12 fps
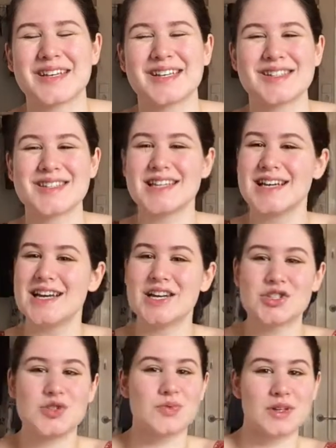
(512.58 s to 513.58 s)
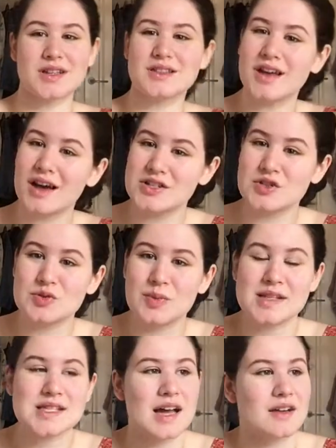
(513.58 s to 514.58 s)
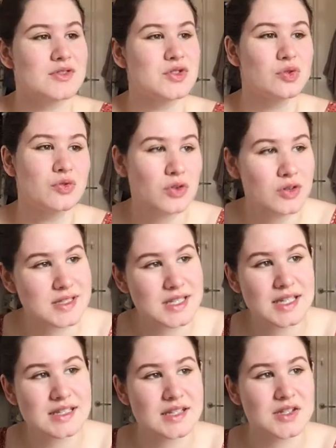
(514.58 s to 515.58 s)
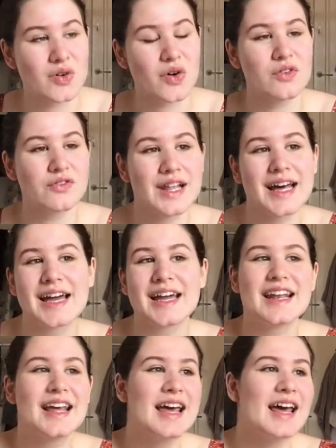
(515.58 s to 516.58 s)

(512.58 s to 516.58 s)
because she really thought she was about to have two full seats this whole flight.